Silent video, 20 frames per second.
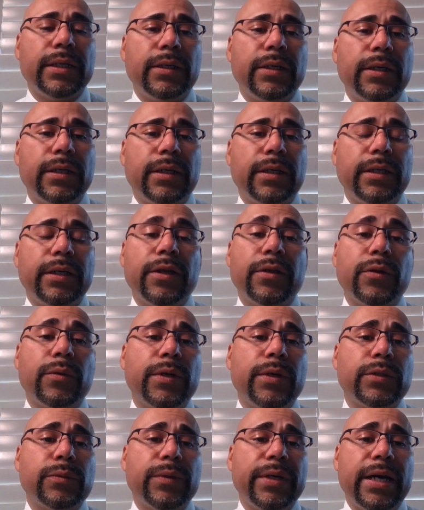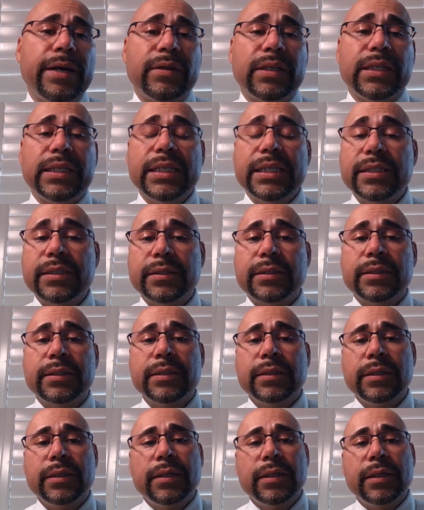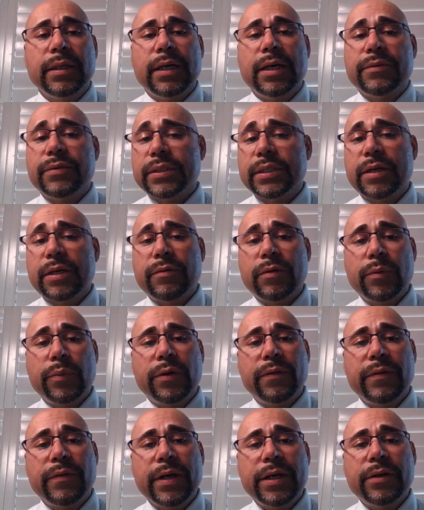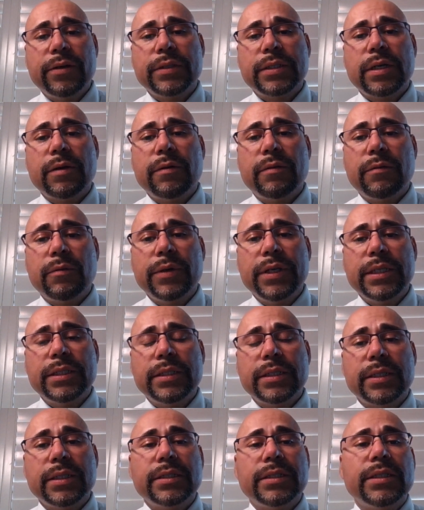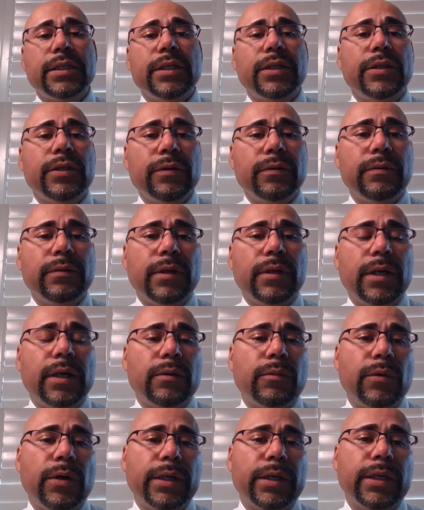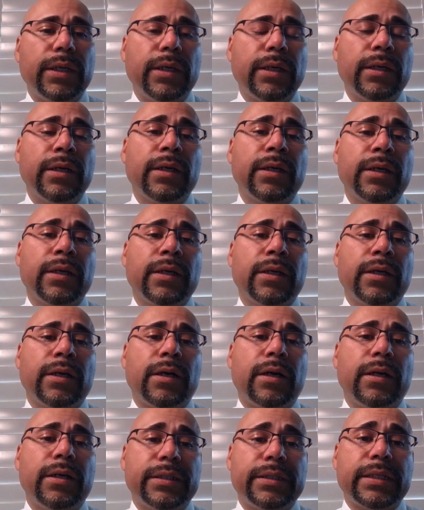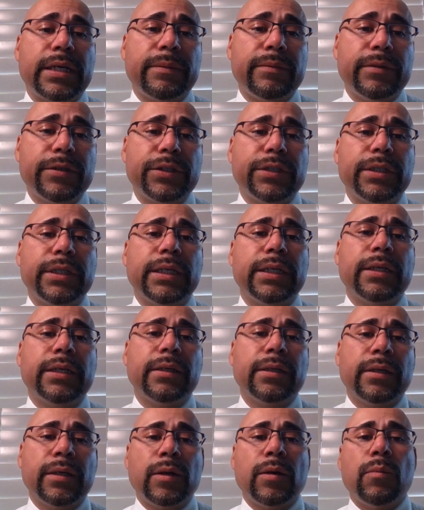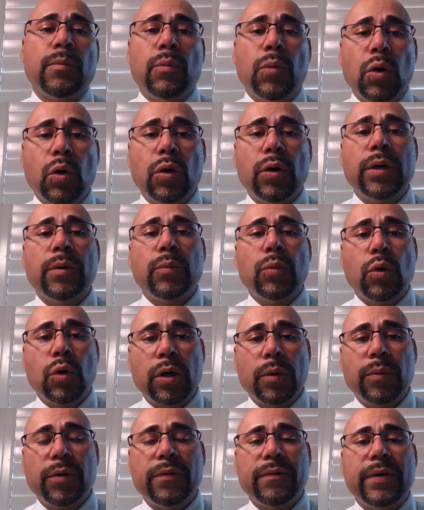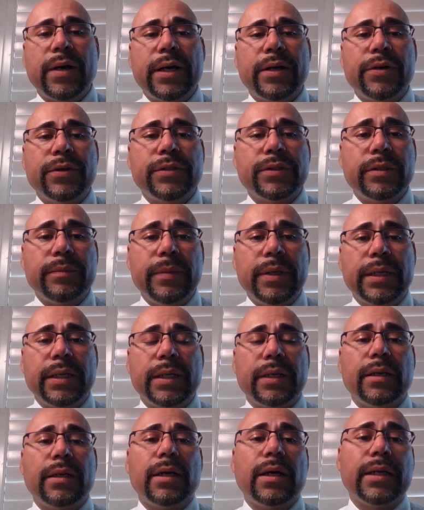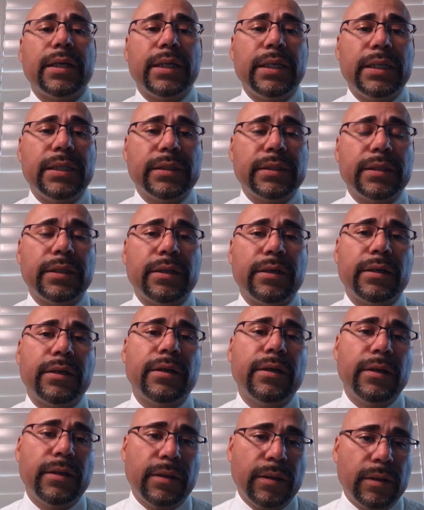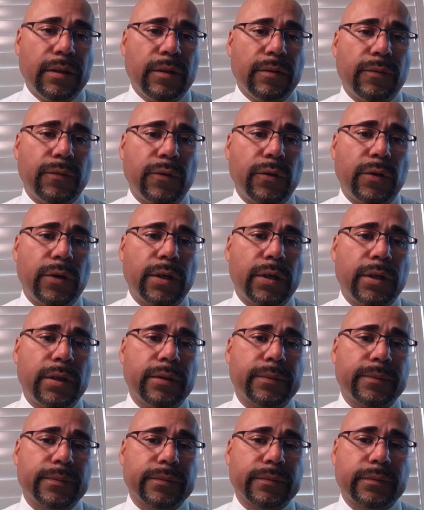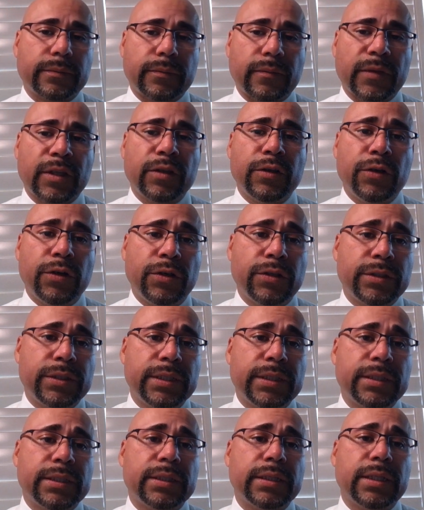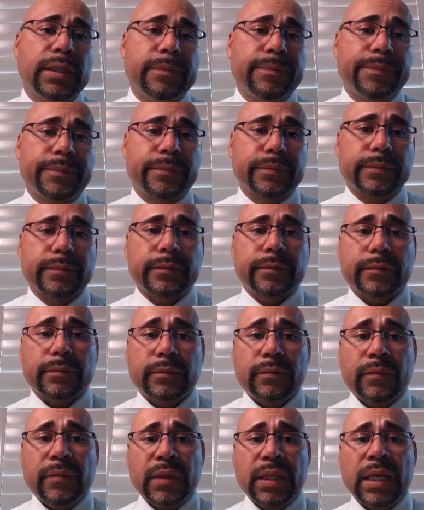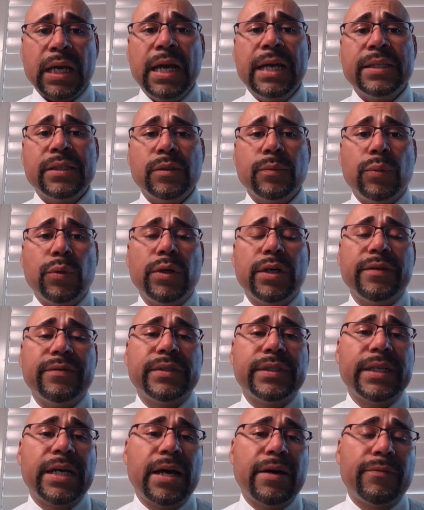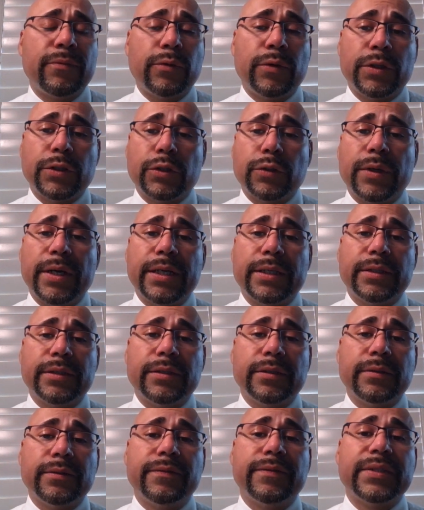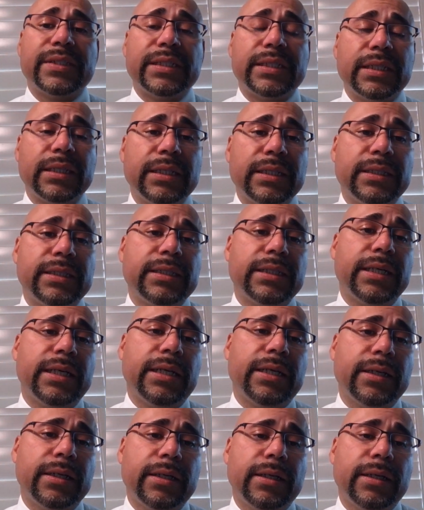In other words, we have a list of several providers. However, we need to continue on working on establishing more and more providers to make it a lot easier for the nurses and supportive staff who are trying to facilitate